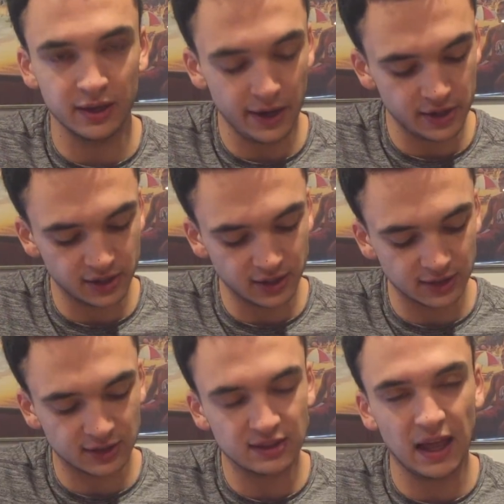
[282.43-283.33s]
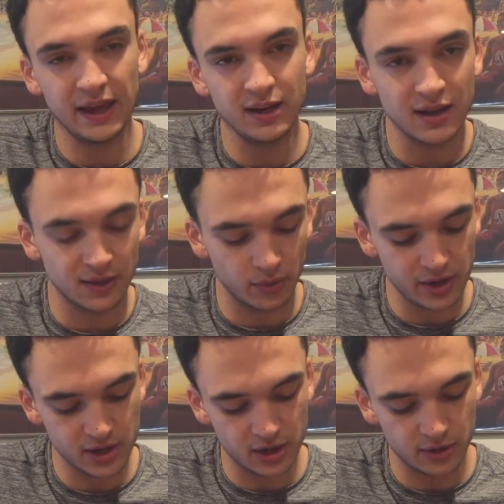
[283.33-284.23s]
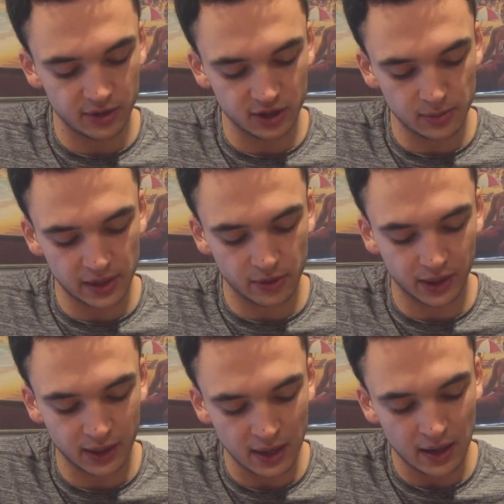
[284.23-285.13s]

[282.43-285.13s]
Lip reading: Now you're just going to slide, and the way you're going to do this is by going